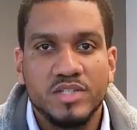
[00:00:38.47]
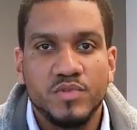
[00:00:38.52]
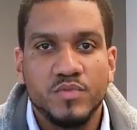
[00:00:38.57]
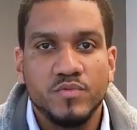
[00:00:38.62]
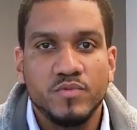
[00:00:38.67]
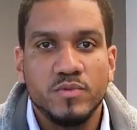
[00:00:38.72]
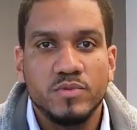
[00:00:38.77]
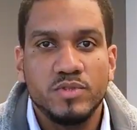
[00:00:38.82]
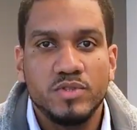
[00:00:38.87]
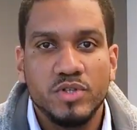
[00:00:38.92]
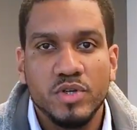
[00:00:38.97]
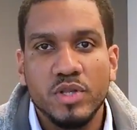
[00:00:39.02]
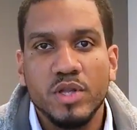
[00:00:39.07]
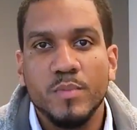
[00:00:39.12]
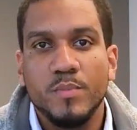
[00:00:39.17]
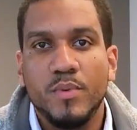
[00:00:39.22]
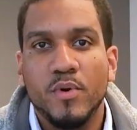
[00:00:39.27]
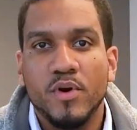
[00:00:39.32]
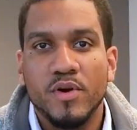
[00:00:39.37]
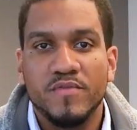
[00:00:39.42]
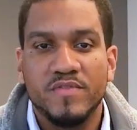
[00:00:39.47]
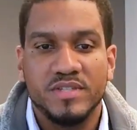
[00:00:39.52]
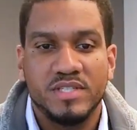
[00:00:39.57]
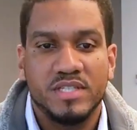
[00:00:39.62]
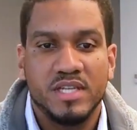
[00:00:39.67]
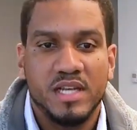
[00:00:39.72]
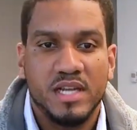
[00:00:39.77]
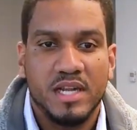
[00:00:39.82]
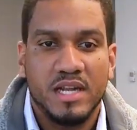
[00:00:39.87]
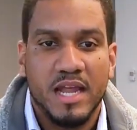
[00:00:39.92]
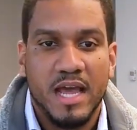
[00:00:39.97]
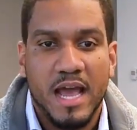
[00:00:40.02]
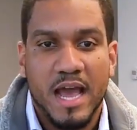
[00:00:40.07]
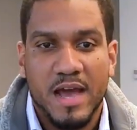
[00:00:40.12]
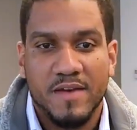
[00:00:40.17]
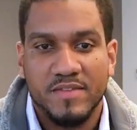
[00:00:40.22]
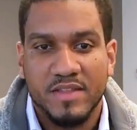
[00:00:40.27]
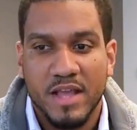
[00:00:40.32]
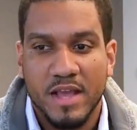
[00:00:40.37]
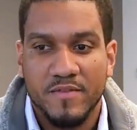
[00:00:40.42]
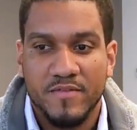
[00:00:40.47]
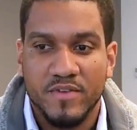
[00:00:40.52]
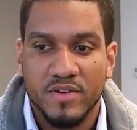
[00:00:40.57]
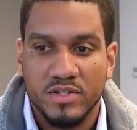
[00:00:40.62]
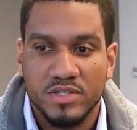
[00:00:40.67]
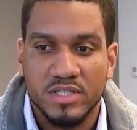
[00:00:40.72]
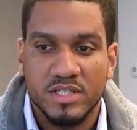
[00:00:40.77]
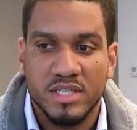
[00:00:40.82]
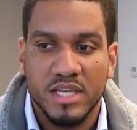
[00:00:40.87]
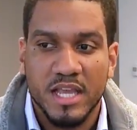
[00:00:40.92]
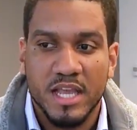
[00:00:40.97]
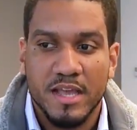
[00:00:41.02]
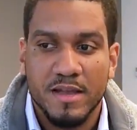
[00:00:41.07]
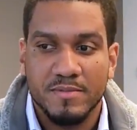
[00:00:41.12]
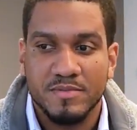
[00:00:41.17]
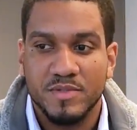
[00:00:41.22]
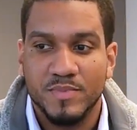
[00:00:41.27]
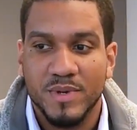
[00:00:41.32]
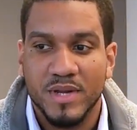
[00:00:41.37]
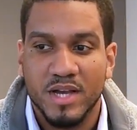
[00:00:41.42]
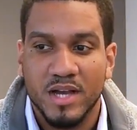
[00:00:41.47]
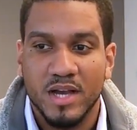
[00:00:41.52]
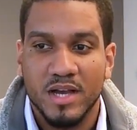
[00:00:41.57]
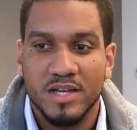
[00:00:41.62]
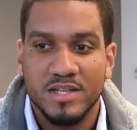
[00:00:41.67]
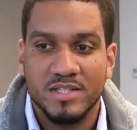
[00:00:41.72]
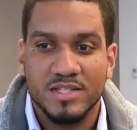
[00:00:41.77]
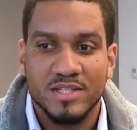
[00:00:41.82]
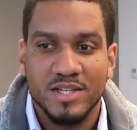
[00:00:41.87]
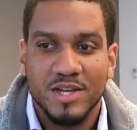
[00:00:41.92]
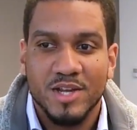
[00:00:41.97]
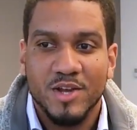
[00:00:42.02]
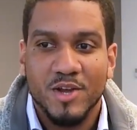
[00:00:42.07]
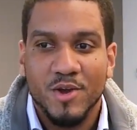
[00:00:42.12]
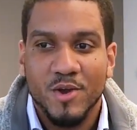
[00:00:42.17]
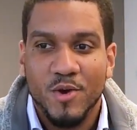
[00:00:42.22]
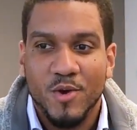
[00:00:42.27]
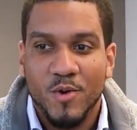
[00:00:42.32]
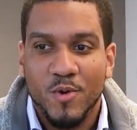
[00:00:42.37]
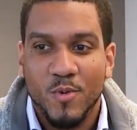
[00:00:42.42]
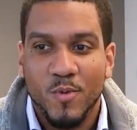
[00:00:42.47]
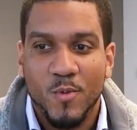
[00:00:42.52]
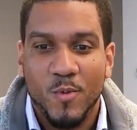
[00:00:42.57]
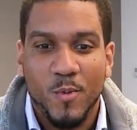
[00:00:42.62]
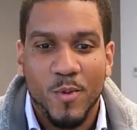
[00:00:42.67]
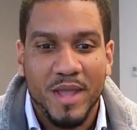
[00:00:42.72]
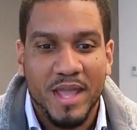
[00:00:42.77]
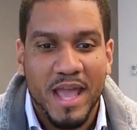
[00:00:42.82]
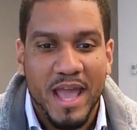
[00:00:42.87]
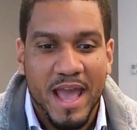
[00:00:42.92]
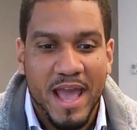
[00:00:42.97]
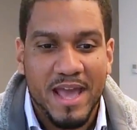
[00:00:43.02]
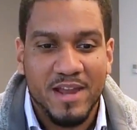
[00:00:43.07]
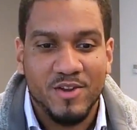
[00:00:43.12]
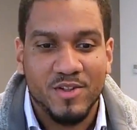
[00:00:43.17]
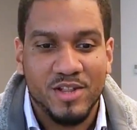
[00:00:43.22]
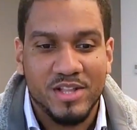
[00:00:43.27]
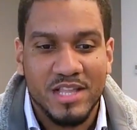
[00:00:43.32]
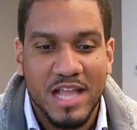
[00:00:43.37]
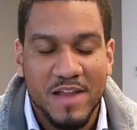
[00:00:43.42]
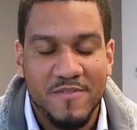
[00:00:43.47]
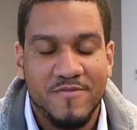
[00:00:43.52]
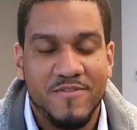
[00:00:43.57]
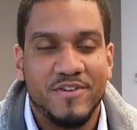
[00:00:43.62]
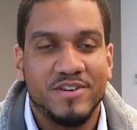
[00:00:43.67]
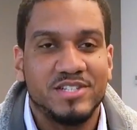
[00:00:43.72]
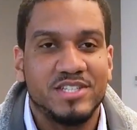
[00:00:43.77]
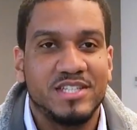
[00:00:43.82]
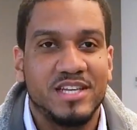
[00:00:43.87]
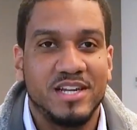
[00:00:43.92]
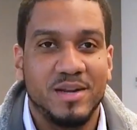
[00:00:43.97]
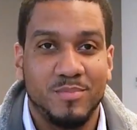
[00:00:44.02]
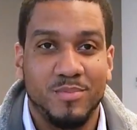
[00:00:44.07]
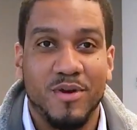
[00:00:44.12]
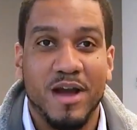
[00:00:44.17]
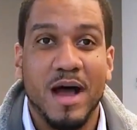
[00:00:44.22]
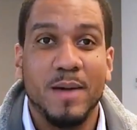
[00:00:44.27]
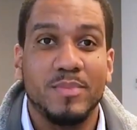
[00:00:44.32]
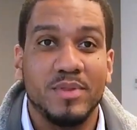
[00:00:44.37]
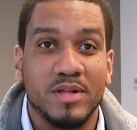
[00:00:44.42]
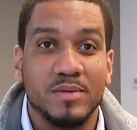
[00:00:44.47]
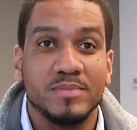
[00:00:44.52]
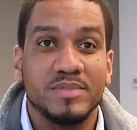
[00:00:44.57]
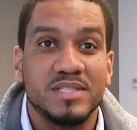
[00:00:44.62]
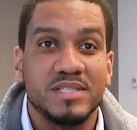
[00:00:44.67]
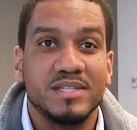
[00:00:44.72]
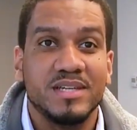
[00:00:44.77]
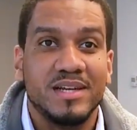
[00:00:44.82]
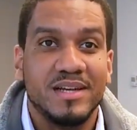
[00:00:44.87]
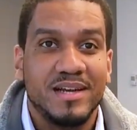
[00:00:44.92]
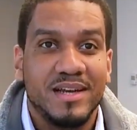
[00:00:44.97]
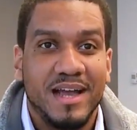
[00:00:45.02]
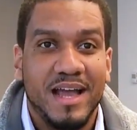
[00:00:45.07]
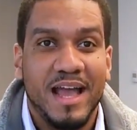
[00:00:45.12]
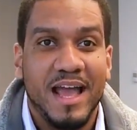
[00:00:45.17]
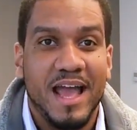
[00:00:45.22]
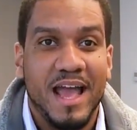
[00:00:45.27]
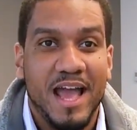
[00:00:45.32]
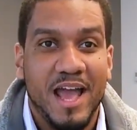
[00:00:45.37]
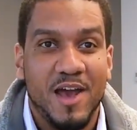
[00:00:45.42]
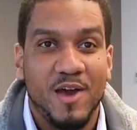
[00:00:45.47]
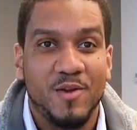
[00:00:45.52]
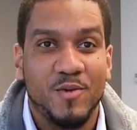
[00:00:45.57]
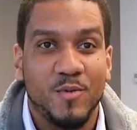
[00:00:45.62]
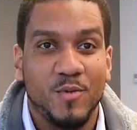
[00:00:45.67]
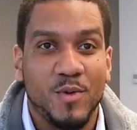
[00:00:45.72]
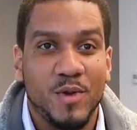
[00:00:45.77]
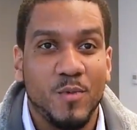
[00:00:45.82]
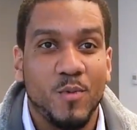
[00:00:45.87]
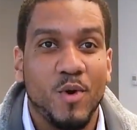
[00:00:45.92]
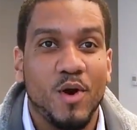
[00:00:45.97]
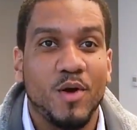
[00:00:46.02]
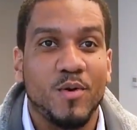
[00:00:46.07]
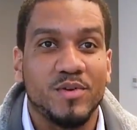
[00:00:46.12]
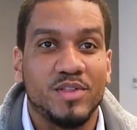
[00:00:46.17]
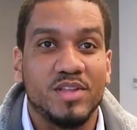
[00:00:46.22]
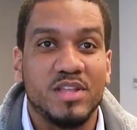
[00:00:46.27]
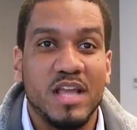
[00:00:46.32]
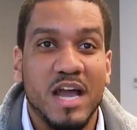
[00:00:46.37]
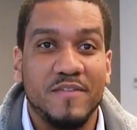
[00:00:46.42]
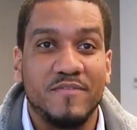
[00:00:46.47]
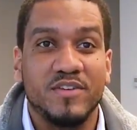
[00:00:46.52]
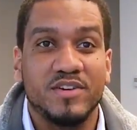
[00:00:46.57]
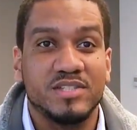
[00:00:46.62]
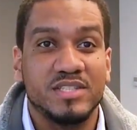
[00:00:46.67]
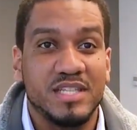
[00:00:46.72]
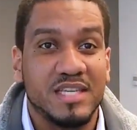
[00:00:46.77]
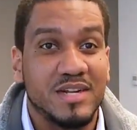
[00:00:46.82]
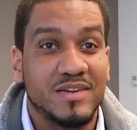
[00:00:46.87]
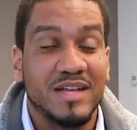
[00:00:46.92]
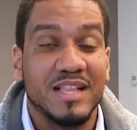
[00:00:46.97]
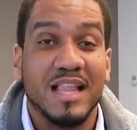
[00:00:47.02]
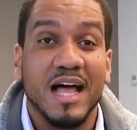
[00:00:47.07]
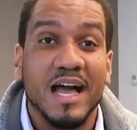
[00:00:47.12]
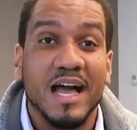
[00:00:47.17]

It's truly important for Citi to have diverse teams because we handle a diverse set of problems and we work with a diverse set of